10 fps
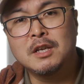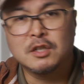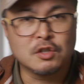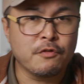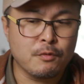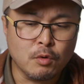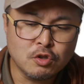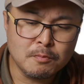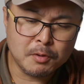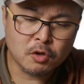So if you want
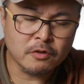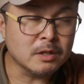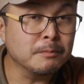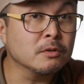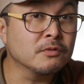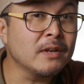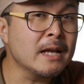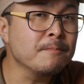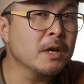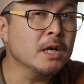to block off some of those
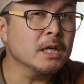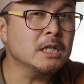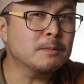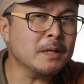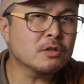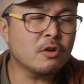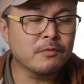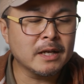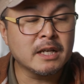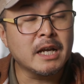flare, it's better off
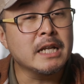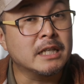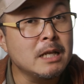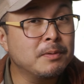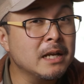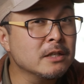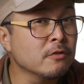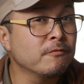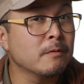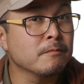getting a deeper lens
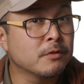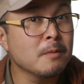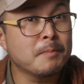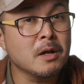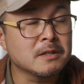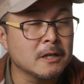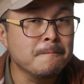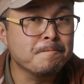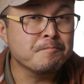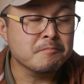from third party
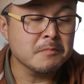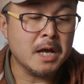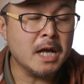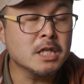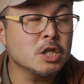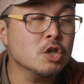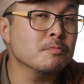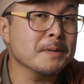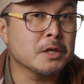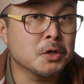and you'll
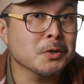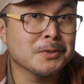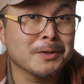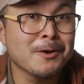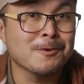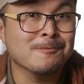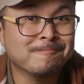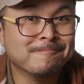be good to go.